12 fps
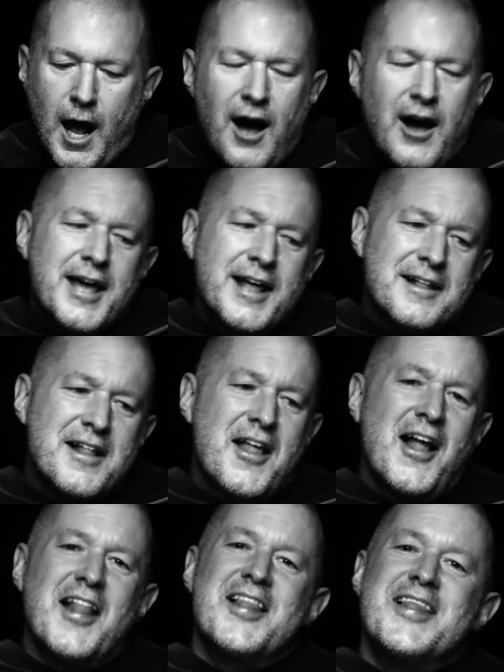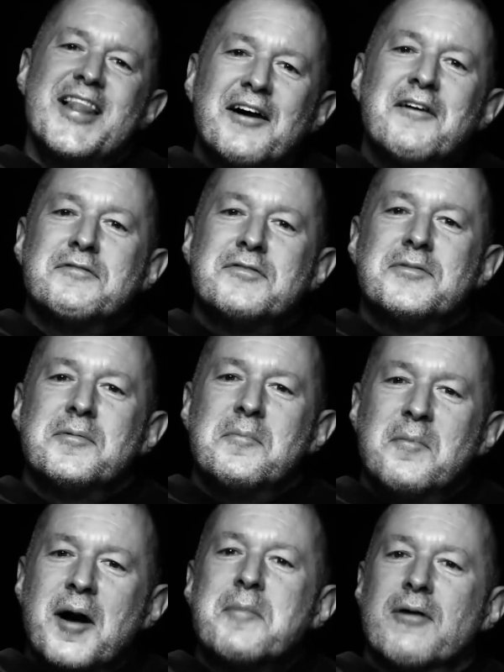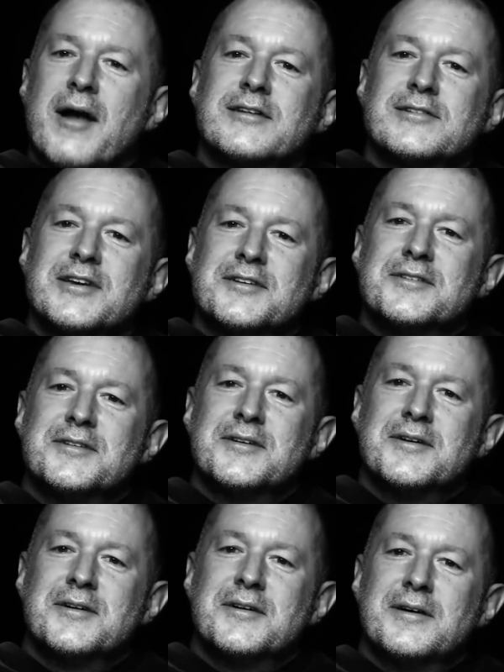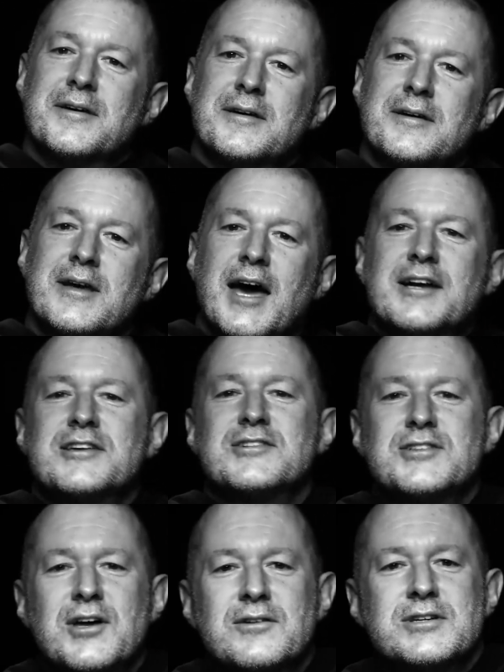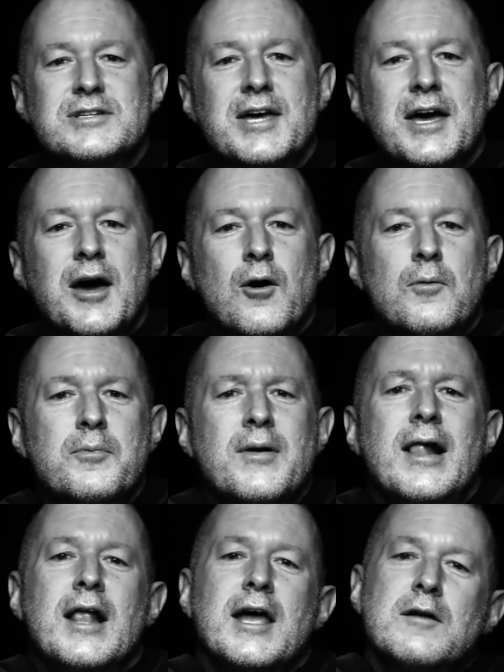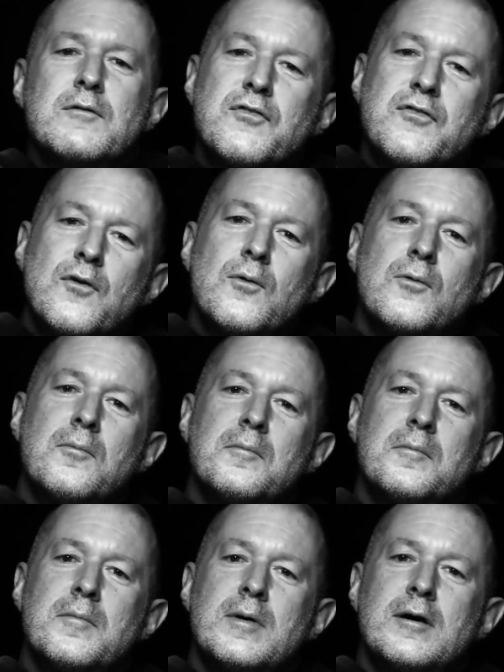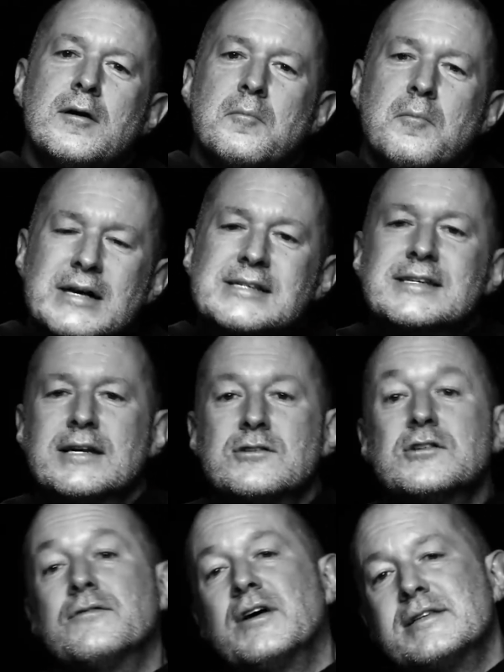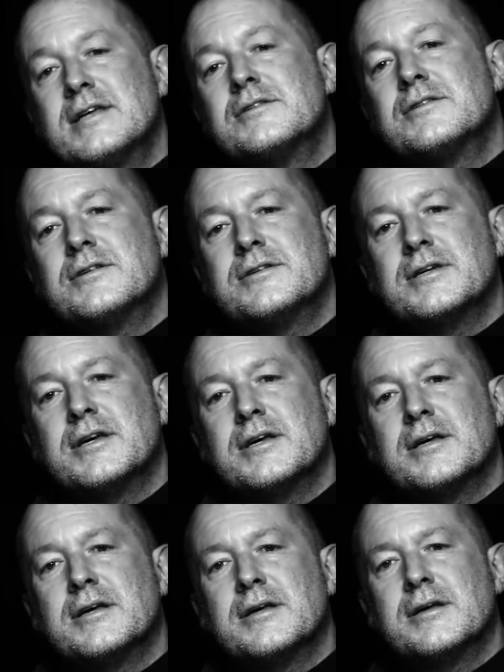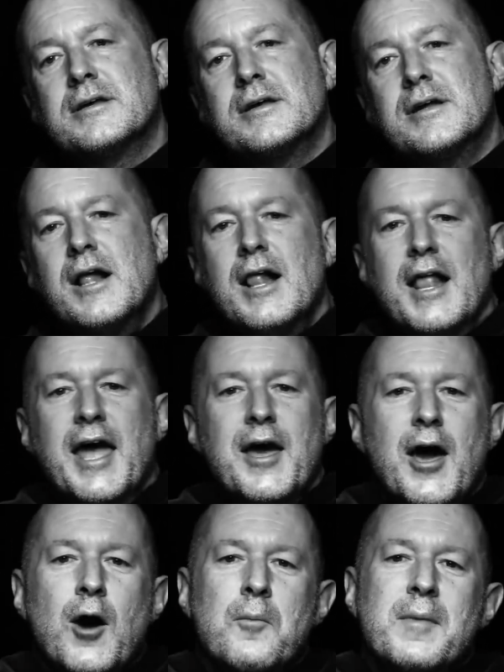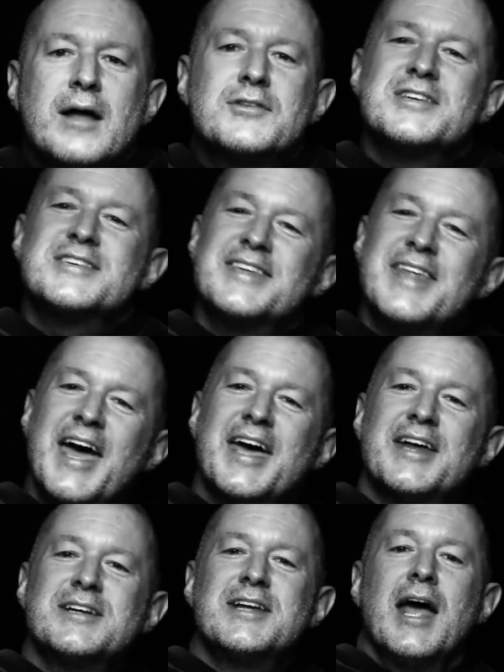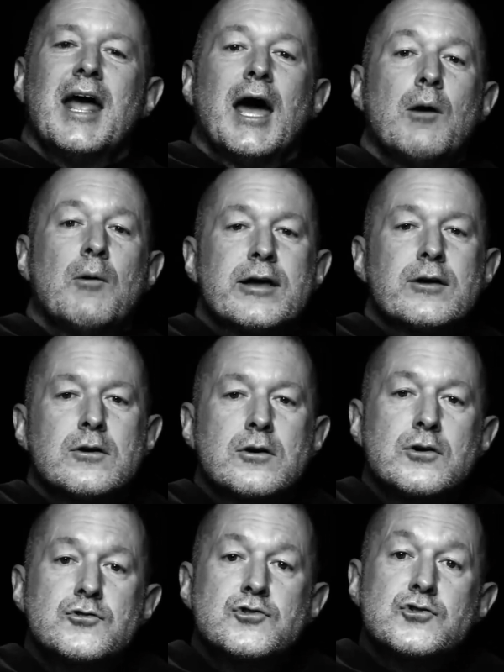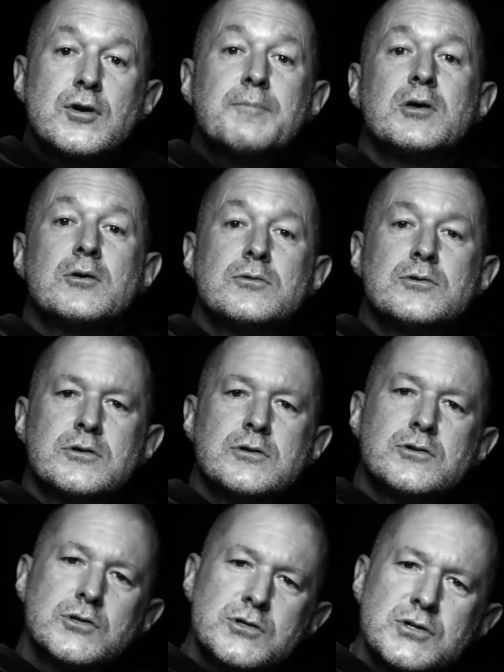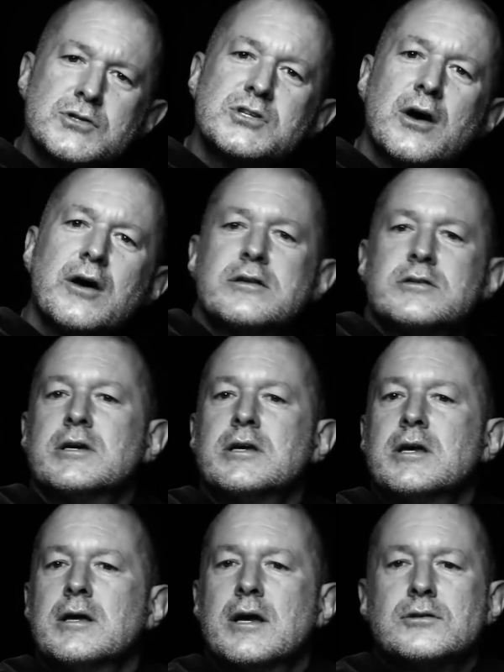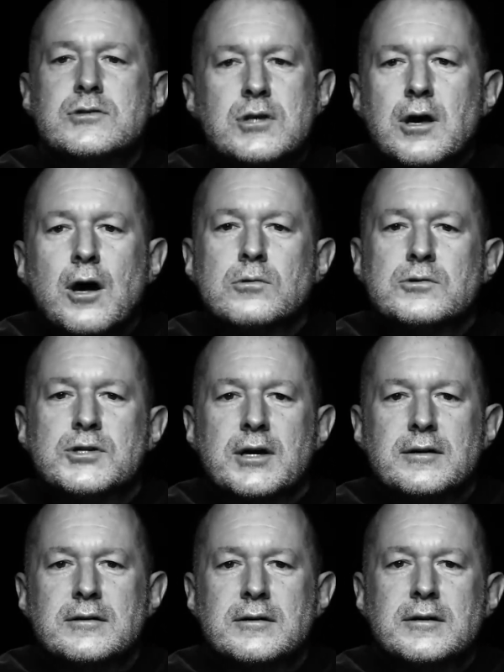I loved my practice, and it started to help inform my sense of identity. It helped me understand how I could contribute to society and to culture.